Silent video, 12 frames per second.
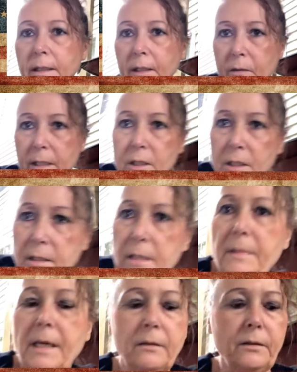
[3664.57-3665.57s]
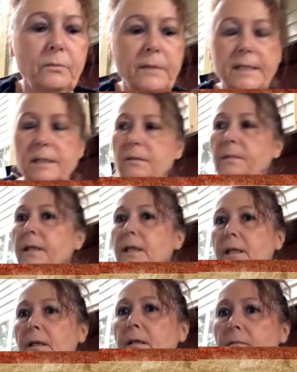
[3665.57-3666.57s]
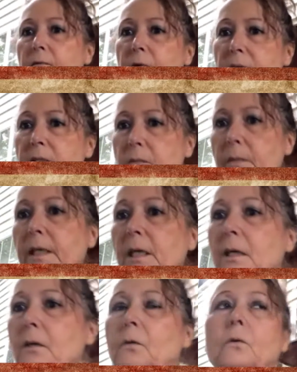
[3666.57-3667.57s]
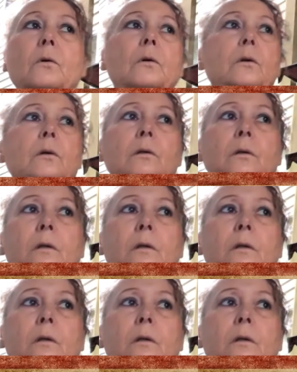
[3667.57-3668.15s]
Any questions about the recipe for this week or